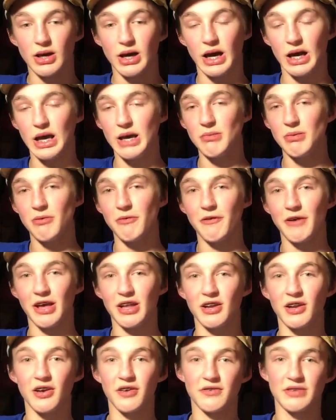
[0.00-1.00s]
I am a
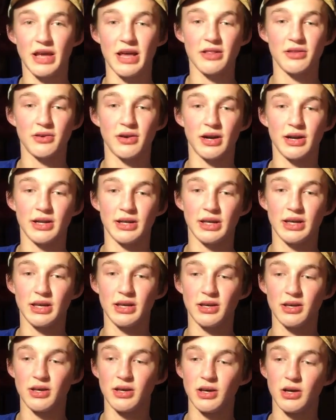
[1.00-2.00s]
fan of Taylor
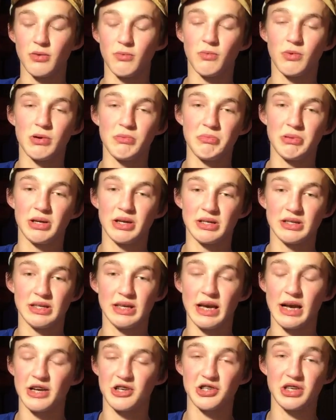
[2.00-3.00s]
Heinicke, one, because
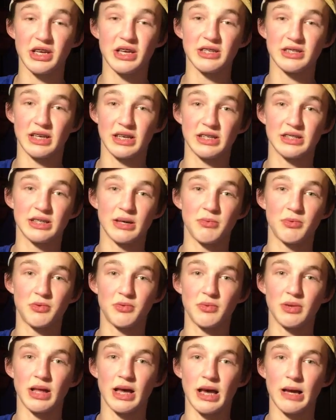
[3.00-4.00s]
he actually is, like, somewhat
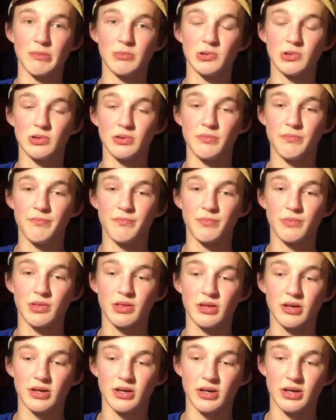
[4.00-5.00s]
reliable.
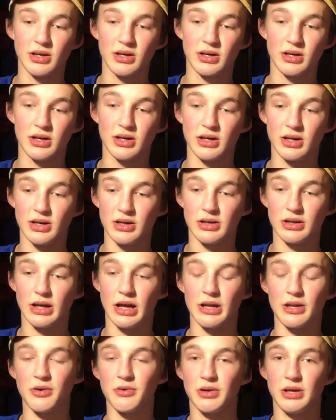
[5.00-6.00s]

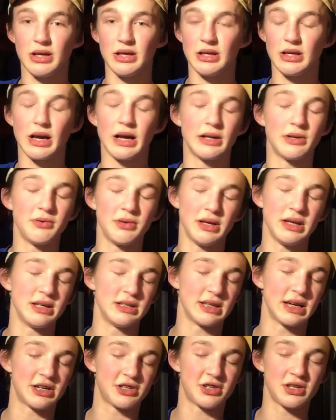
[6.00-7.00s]
I know he
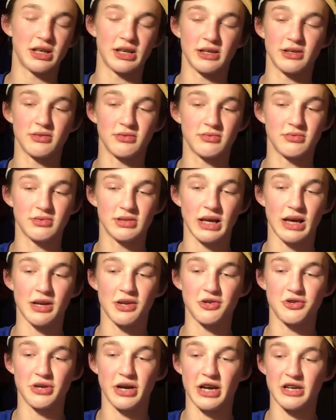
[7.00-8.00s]
is actually, like, kind
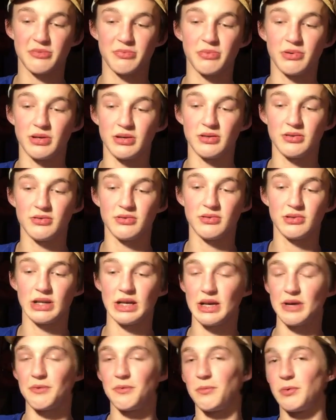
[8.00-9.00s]
of trash, but
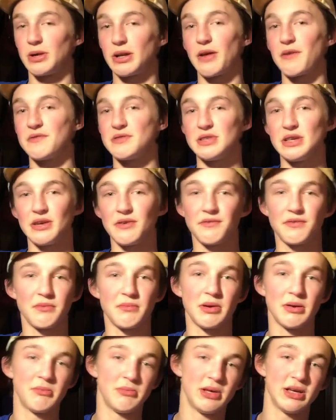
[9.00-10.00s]
what I've seen
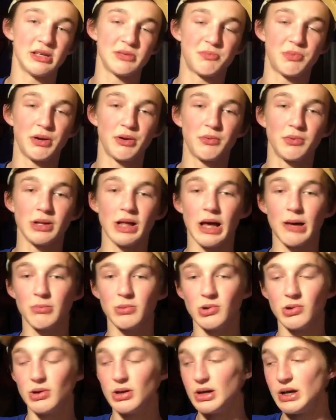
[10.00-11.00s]
from him, he is pretty
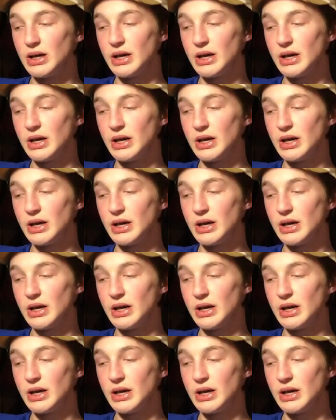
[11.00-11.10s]
reliable.